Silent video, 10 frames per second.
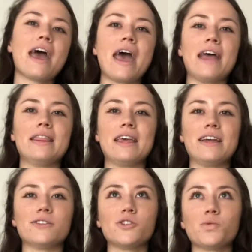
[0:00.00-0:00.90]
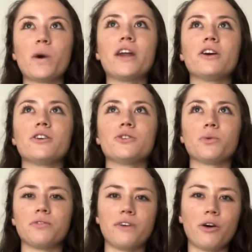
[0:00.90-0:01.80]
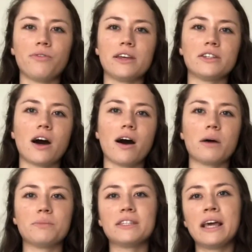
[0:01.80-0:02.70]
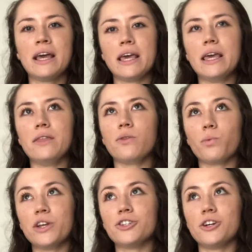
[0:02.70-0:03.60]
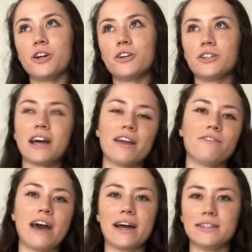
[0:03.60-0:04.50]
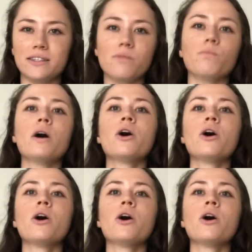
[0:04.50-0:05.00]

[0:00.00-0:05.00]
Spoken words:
and then sweaters or velvet tops in the winter to kind of add some